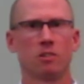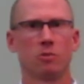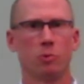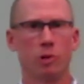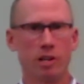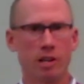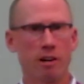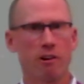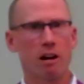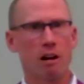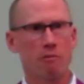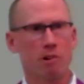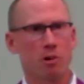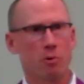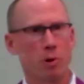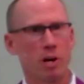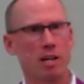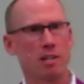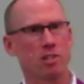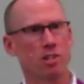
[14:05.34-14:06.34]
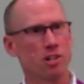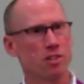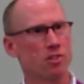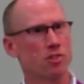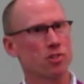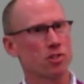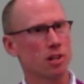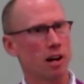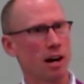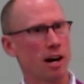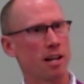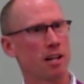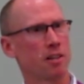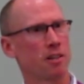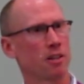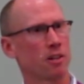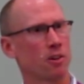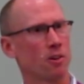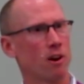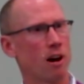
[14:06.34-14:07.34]
We hear every week Jesus died on
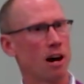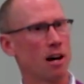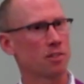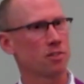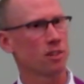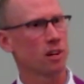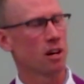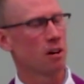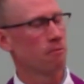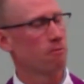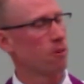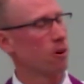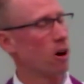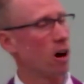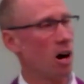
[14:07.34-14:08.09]
the cross for